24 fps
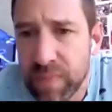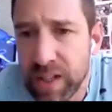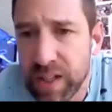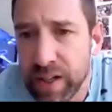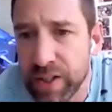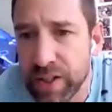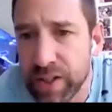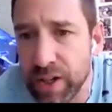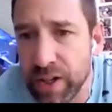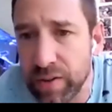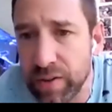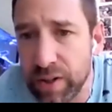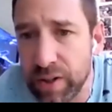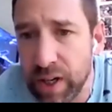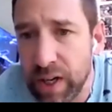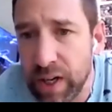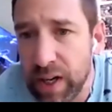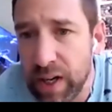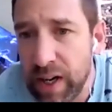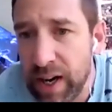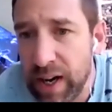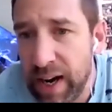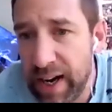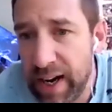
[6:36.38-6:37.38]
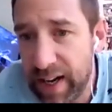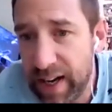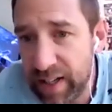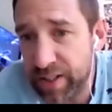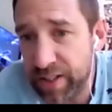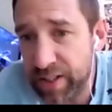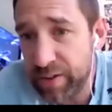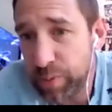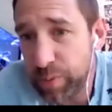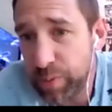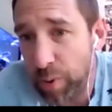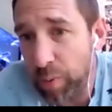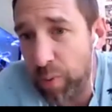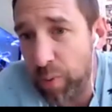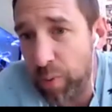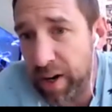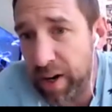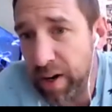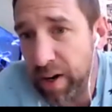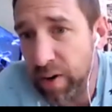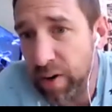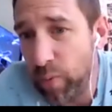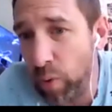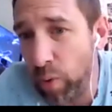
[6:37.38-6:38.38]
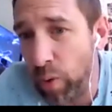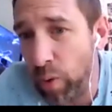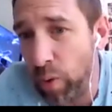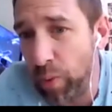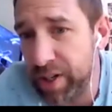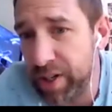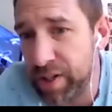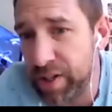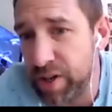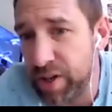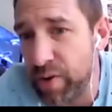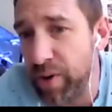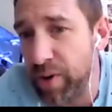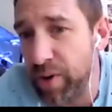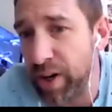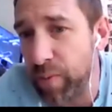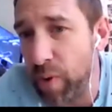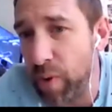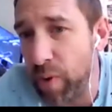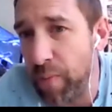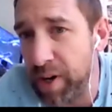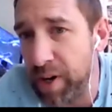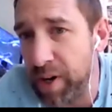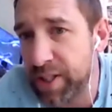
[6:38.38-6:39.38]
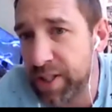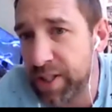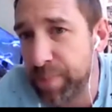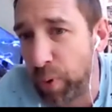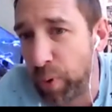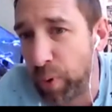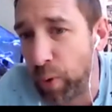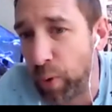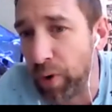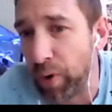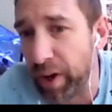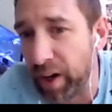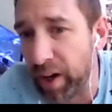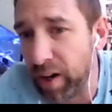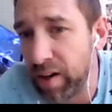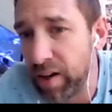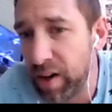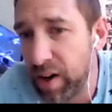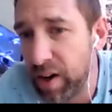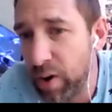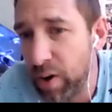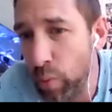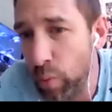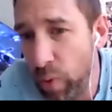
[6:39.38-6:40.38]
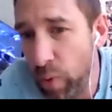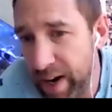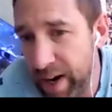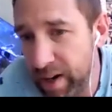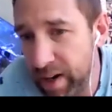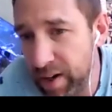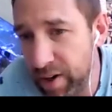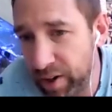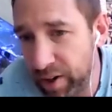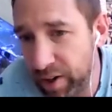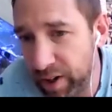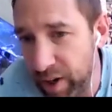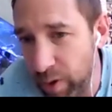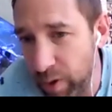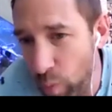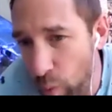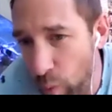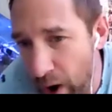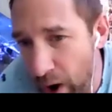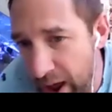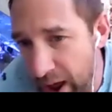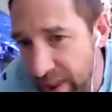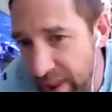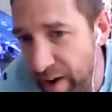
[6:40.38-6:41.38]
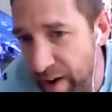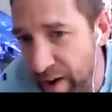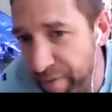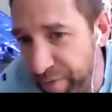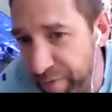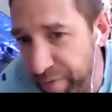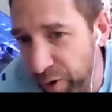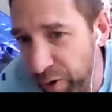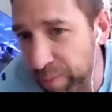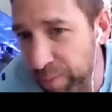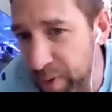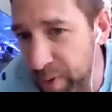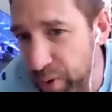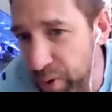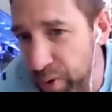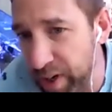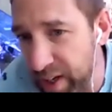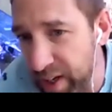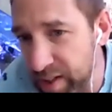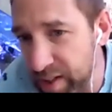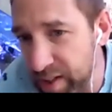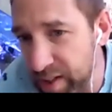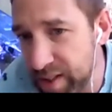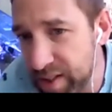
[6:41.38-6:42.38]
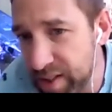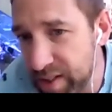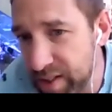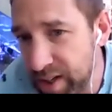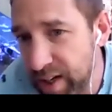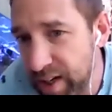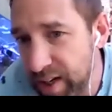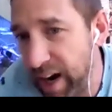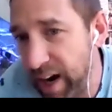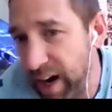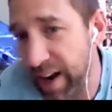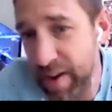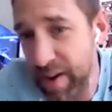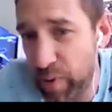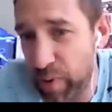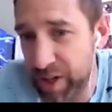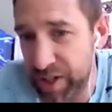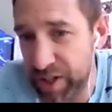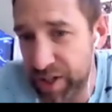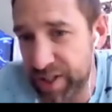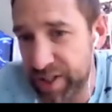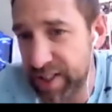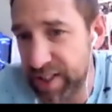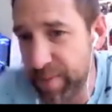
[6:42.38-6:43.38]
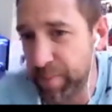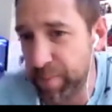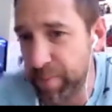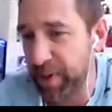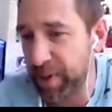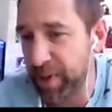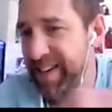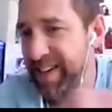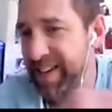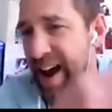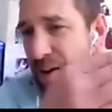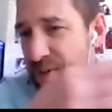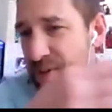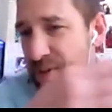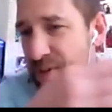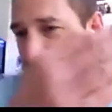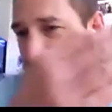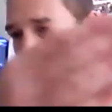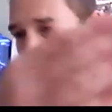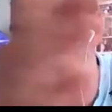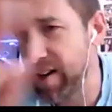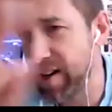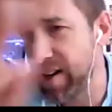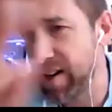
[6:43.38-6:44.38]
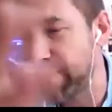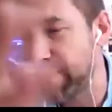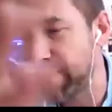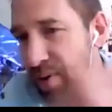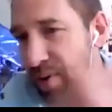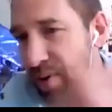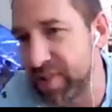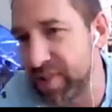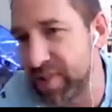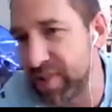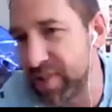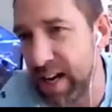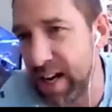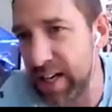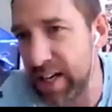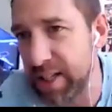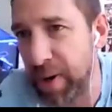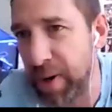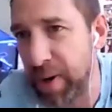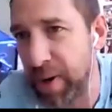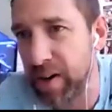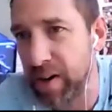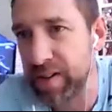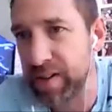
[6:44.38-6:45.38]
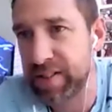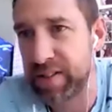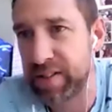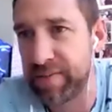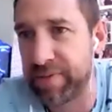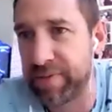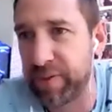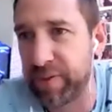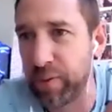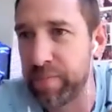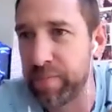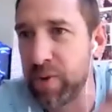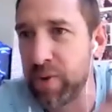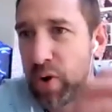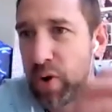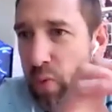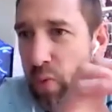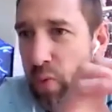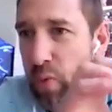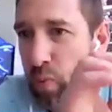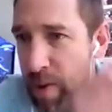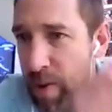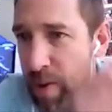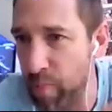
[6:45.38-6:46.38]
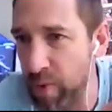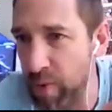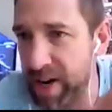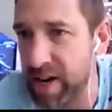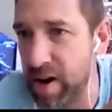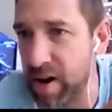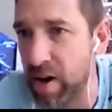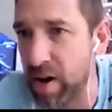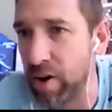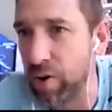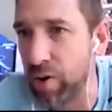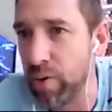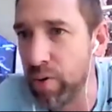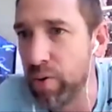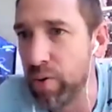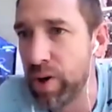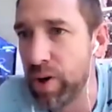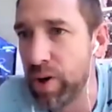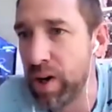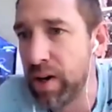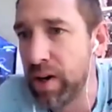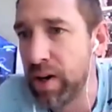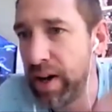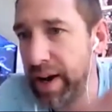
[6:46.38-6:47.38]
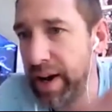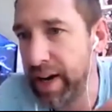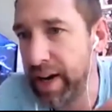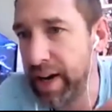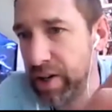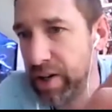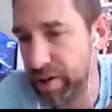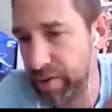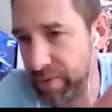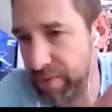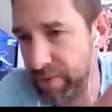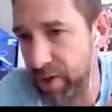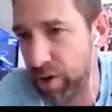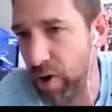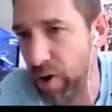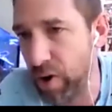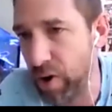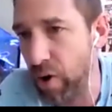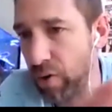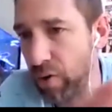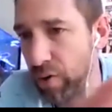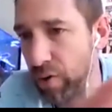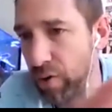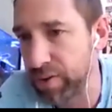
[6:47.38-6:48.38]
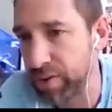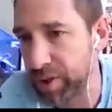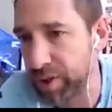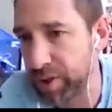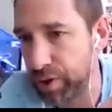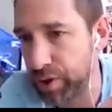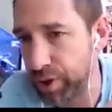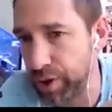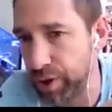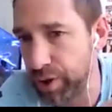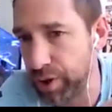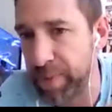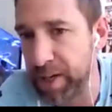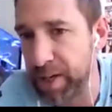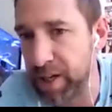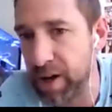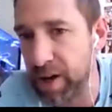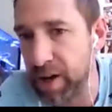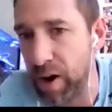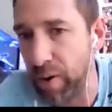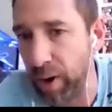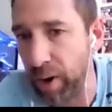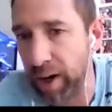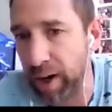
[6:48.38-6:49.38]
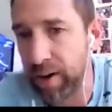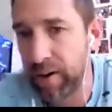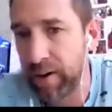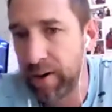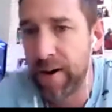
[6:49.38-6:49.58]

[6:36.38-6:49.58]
So in essence, what we're doing when we're spawning, we're looking where that full moon is, and then we're just simply counting the number of days past the full moon when we know each of the corals should be going.